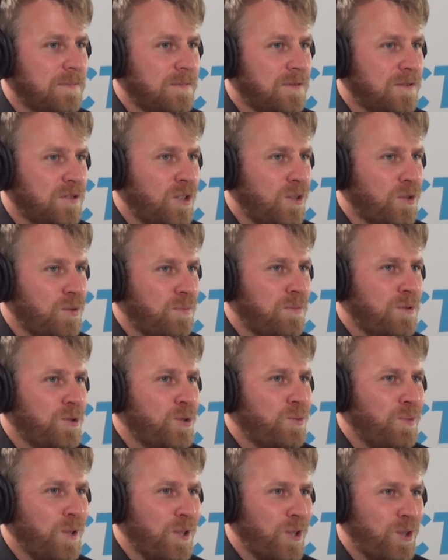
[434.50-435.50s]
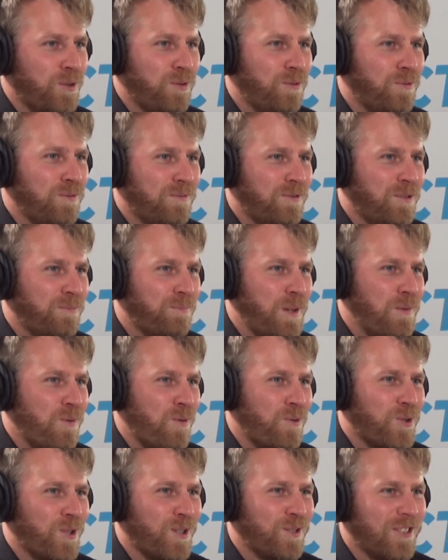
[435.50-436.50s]
So I was one of those people who
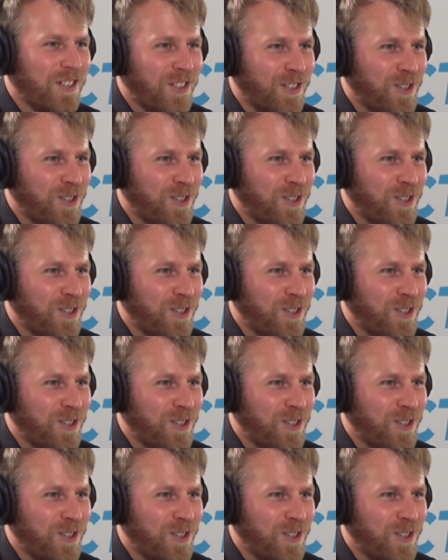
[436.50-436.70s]
drives around the